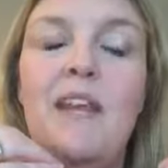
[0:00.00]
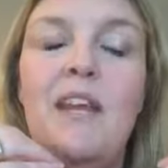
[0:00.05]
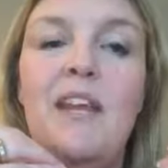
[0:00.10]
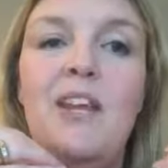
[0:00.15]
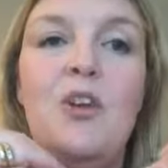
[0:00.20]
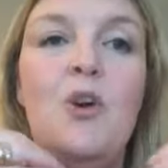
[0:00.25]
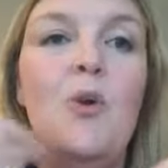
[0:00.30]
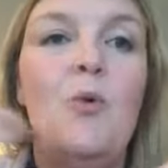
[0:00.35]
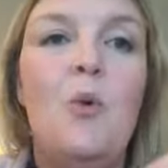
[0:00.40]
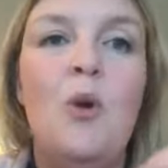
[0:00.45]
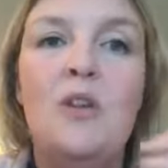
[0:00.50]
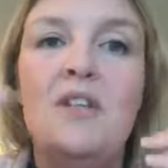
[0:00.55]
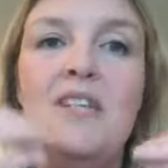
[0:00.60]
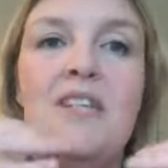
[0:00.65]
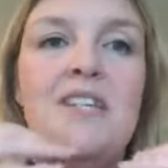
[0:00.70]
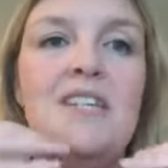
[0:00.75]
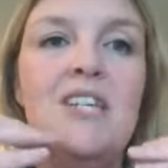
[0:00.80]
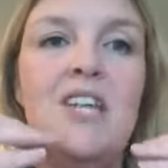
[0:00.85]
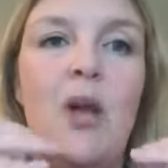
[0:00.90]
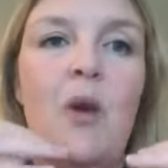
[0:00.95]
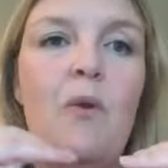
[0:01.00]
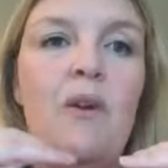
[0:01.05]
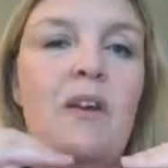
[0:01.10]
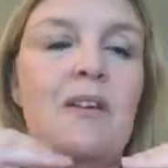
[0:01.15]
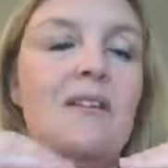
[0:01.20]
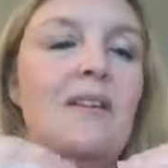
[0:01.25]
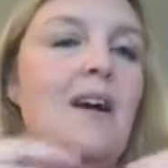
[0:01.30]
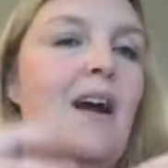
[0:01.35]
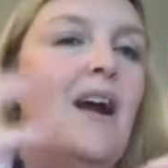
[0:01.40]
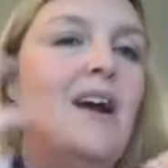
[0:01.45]
you're wanting to go
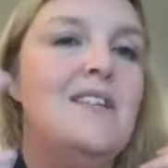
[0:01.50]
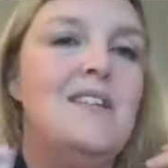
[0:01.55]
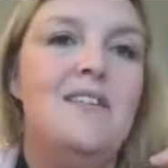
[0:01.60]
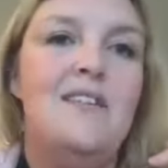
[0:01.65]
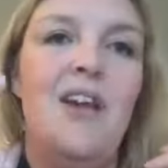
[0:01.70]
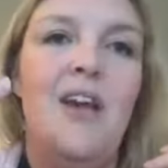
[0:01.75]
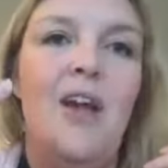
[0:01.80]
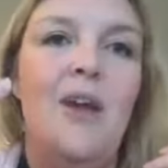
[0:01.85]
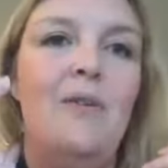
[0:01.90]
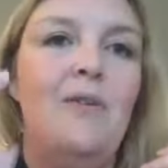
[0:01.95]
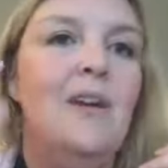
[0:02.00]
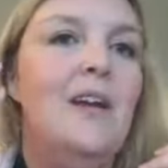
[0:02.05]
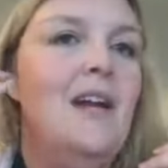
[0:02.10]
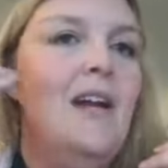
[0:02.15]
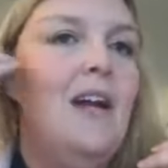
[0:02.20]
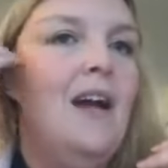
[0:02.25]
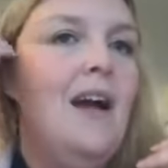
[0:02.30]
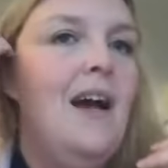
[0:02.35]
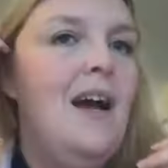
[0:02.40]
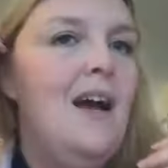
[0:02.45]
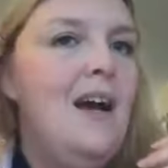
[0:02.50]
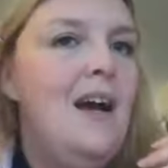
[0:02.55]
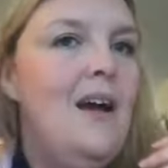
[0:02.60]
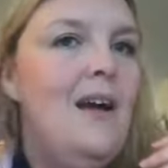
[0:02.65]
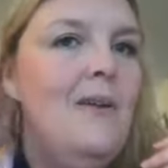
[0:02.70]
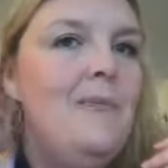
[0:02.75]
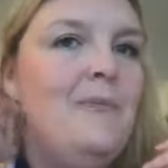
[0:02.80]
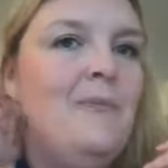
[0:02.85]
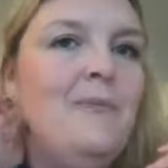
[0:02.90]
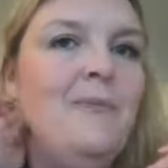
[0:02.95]
and, I don't know,
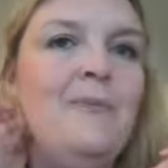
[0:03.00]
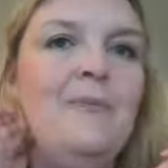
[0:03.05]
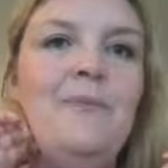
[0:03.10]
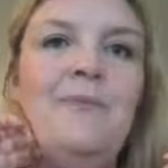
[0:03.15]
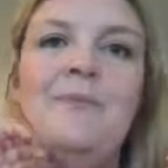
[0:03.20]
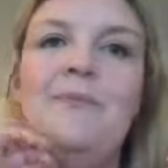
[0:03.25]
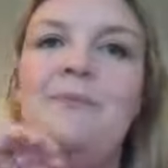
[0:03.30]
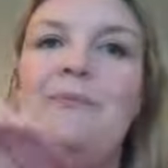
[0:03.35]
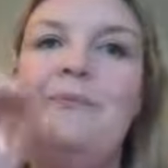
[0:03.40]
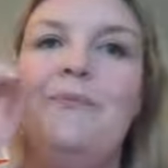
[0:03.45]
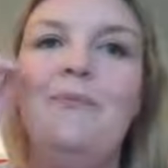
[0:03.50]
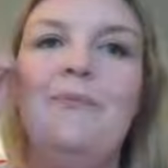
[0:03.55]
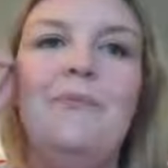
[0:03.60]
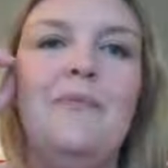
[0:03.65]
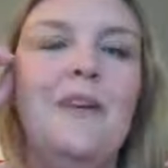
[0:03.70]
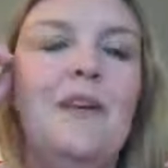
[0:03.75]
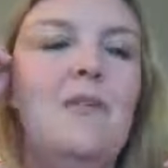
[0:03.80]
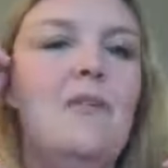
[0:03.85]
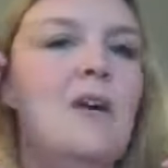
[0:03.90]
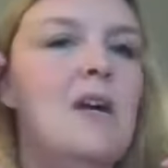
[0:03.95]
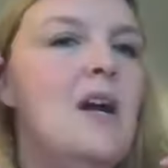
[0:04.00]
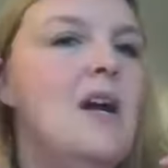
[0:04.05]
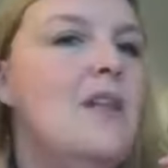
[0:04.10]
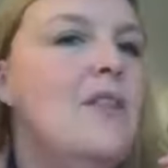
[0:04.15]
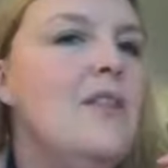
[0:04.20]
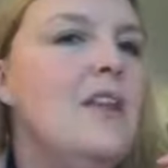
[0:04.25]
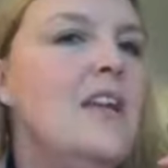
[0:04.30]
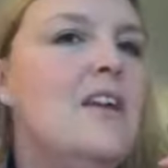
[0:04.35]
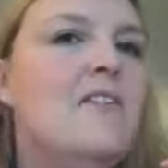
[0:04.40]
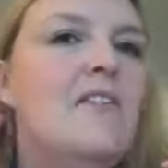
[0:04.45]
I
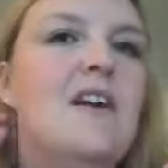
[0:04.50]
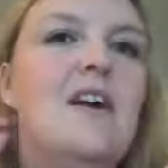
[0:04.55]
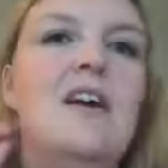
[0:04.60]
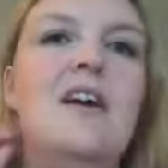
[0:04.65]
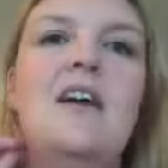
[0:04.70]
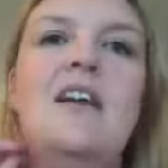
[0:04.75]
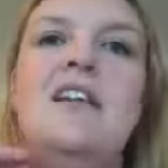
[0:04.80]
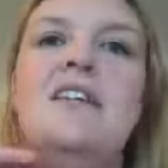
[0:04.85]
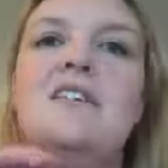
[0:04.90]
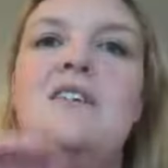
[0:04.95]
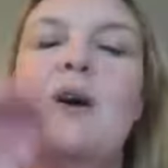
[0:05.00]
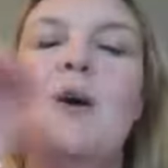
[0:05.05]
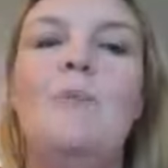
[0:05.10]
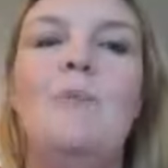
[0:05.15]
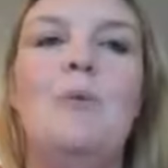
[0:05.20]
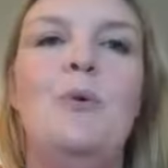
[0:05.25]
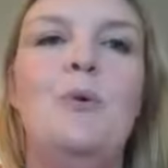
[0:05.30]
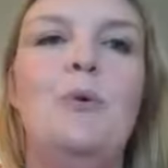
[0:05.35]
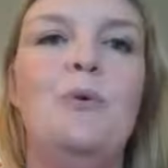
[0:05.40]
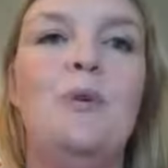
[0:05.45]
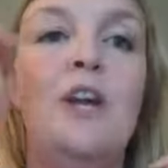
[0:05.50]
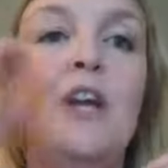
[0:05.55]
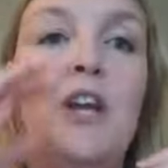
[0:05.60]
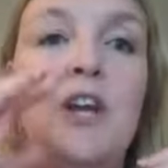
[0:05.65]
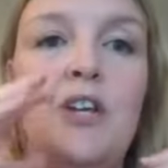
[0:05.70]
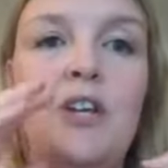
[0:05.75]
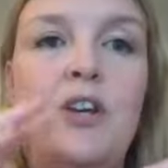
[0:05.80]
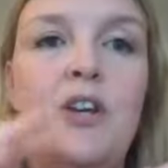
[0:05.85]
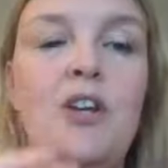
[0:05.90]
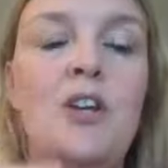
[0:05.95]
can't think of an example.
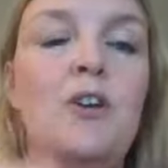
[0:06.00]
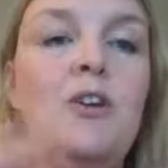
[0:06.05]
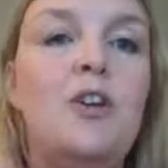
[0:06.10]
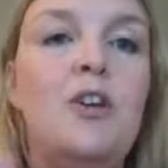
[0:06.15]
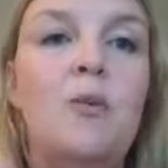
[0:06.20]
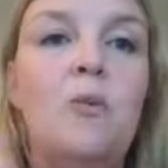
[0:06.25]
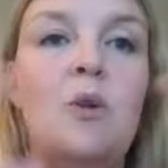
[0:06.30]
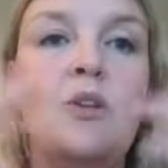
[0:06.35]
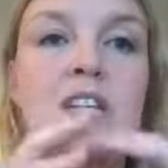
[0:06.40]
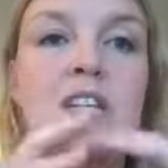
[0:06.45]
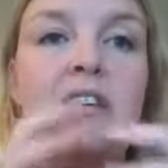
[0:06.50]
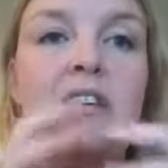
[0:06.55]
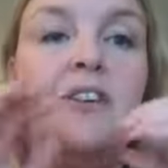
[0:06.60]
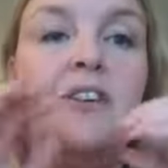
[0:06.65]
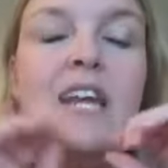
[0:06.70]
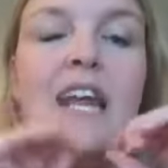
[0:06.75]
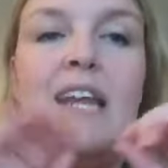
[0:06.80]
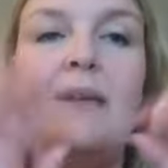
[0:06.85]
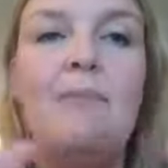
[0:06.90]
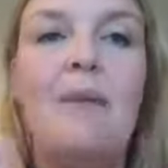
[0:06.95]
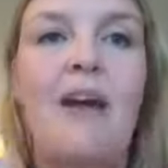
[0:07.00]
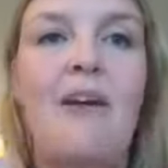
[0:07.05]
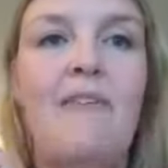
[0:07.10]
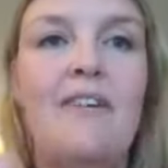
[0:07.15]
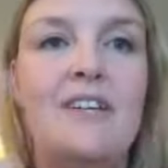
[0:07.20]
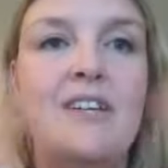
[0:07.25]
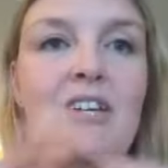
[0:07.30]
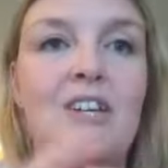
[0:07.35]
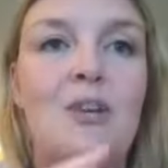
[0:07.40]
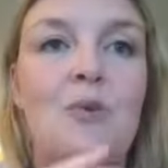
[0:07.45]
You're getting
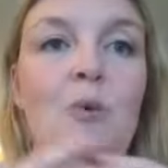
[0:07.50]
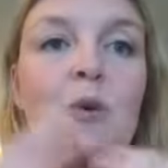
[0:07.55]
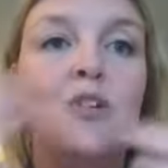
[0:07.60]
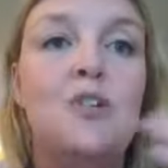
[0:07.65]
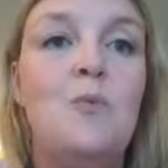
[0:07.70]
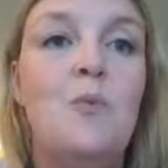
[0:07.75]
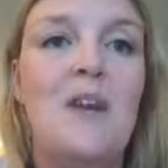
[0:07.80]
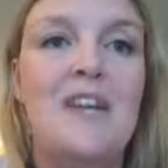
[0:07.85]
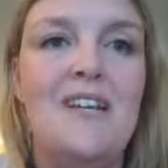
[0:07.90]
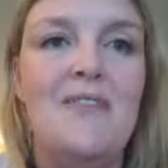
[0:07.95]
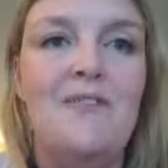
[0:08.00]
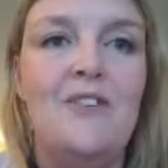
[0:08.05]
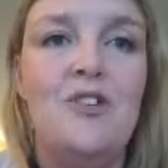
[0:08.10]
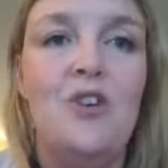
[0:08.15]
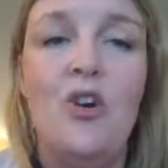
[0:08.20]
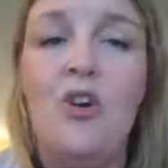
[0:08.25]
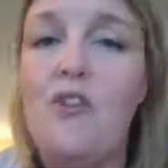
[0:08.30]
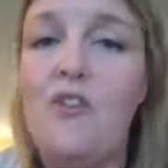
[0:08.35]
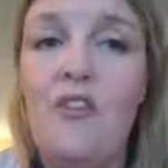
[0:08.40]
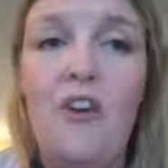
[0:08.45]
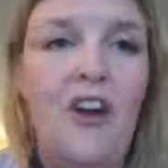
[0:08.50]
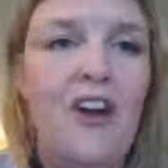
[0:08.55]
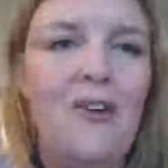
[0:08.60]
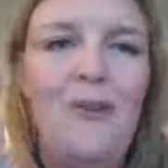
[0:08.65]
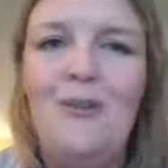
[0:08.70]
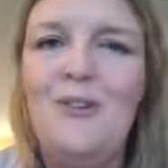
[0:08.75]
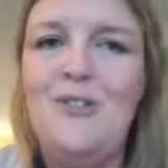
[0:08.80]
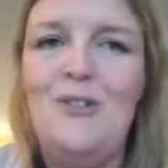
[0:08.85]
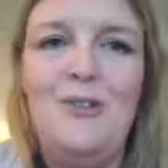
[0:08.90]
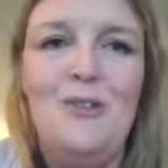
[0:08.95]
married and you want a wedding photographer.
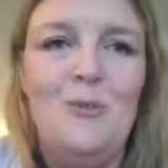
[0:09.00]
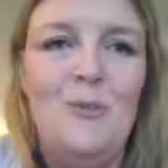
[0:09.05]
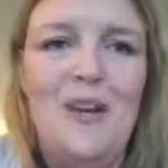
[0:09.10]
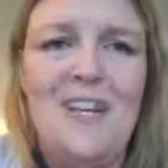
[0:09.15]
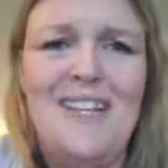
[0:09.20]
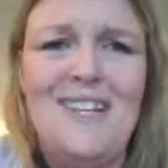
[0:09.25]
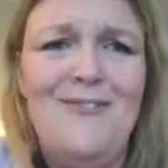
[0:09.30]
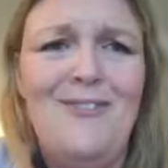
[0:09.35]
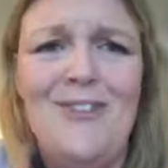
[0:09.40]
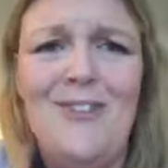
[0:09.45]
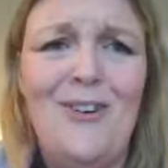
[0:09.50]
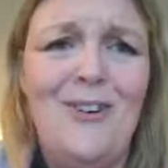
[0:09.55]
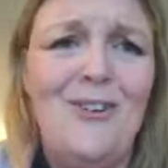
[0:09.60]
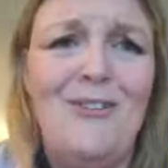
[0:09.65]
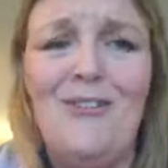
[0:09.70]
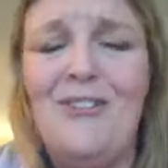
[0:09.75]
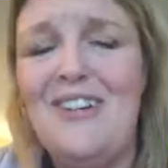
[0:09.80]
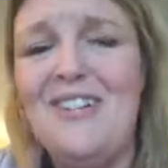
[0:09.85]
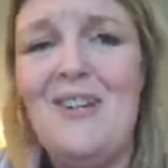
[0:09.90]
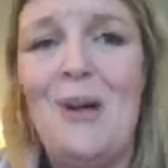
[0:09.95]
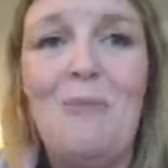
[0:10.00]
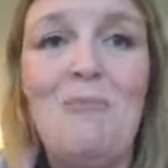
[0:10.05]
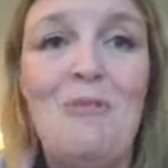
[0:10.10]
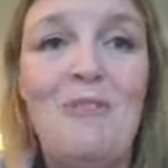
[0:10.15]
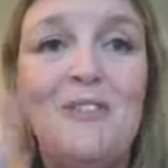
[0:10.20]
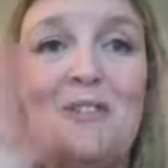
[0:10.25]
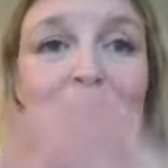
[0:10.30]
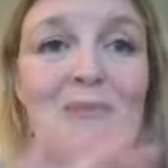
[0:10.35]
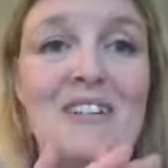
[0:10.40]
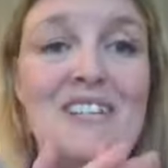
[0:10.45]
I always use a wedding photographer example
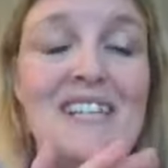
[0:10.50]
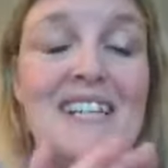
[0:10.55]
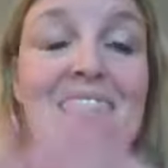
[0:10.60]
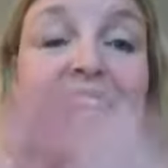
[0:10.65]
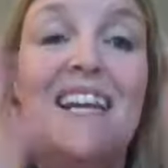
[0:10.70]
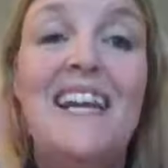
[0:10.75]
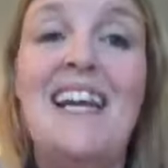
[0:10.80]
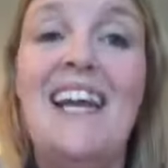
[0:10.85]
for some reason.